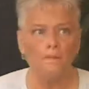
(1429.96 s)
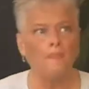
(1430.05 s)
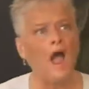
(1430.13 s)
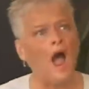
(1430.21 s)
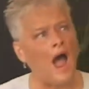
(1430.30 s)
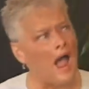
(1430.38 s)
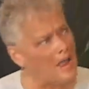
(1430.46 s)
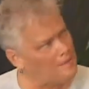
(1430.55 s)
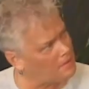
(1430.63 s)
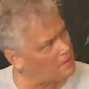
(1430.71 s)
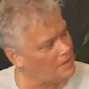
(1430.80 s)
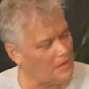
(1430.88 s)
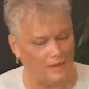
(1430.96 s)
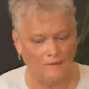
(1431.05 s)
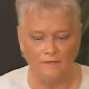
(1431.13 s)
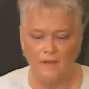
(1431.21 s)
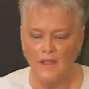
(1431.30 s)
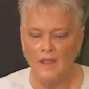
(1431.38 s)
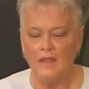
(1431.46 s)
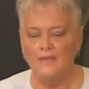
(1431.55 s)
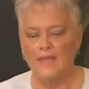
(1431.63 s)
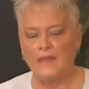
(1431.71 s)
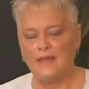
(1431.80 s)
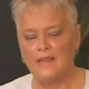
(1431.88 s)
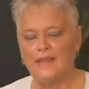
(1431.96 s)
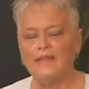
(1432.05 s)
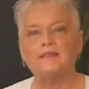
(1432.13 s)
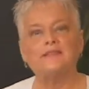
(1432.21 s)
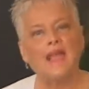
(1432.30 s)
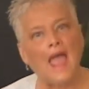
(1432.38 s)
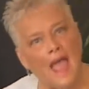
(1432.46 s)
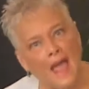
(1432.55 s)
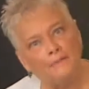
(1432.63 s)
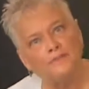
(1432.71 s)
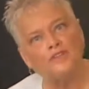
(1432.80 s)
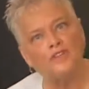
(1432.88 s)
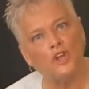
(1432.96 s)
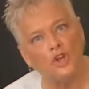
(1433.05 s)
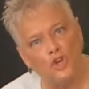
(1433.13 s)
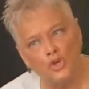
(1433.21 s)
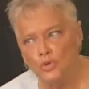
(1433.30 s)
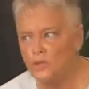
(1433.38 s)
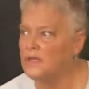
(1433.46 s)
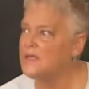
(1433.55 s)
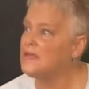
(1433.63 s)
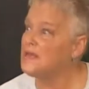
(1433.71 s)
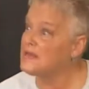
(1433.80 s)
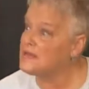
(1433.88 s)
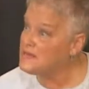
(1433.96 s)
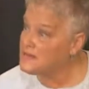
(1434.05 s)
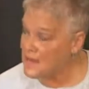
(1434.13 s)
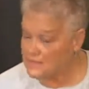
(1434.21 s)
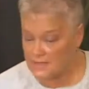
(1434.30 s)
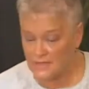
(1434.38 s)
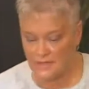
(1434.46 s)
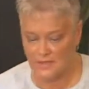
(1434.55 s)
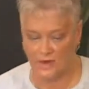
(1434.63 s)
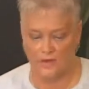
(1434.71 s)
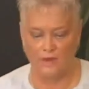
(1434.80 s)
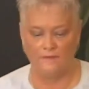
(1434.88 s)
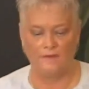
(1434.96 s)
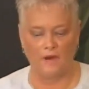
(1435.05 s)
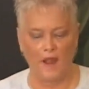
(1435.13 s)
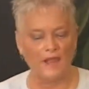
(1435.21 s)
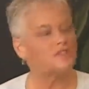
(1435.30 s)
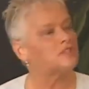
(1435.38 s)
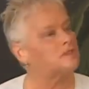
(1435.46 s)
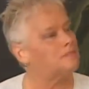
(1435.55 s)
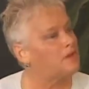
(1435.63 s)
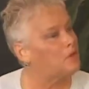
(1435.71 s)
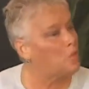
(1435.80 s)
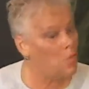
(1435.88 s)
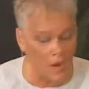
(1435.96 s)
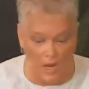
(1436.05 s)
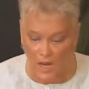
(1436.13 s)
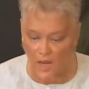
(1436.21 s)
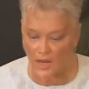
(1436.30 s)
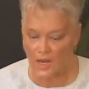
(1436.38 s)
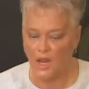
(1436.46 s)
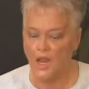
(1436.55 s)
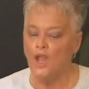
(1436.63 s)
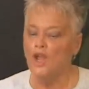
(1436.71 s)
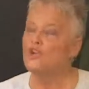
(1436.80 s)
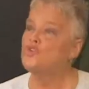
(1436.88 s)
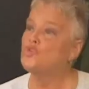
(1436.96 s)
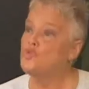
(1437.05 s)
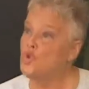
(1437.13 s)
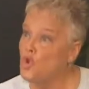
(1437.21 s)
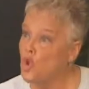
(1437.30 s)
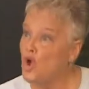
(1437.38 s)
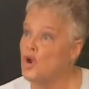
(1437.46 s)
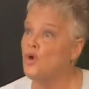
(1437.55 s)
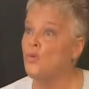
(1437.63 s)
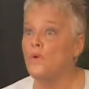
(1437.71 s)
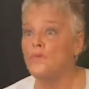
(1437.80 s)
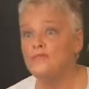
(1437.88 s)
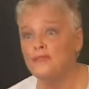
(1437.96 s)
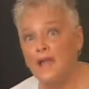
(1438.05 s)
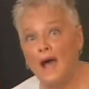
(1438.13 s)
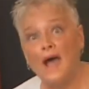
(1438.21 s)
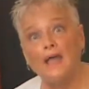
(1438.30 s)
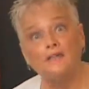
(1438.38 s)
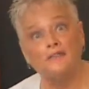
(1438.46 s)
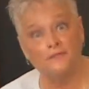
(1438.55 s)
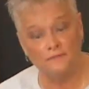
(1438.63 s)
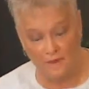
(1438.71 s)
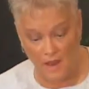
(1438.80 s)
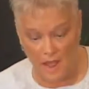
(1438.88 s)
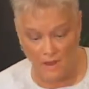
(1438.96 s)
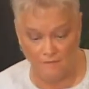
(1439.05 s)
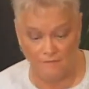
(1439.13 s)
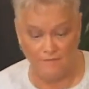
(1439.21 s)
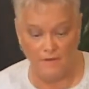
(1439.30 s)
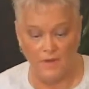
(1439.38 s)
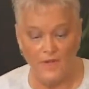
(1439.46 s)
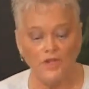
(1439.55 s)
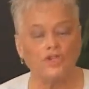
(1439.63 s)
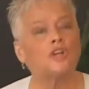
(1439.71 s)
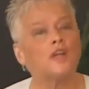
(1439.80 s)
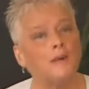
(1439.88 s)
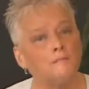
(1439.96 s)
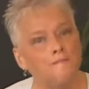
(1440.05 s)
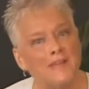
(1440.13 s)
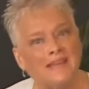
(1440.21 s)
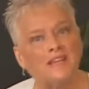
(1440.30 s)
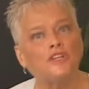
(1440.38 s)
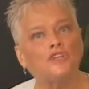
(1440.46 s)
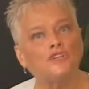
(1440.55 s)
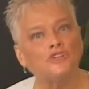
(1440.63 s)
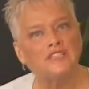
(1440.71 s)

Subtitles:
Now, I believe that it is absolutely necessary for us to be willing to look with the eyes of love, to commit to